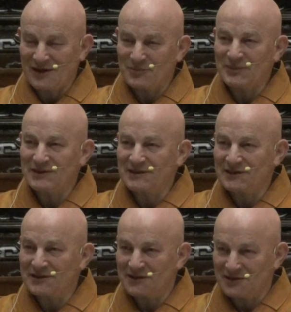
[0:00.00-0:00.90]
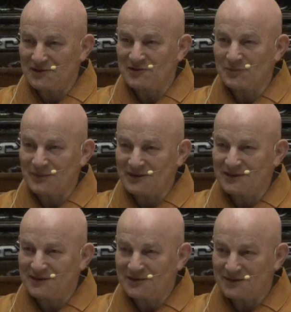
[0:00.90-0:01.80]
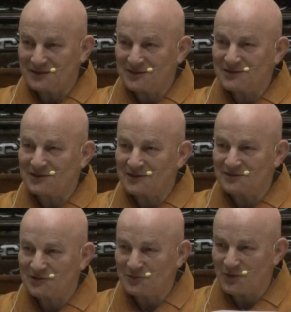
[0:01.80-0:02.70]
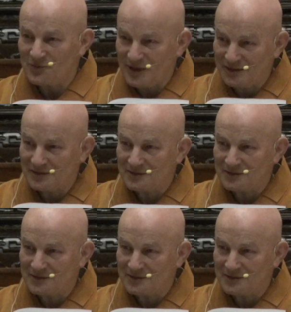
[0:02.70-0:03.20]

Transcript: appearing and disappearing in each and every moment.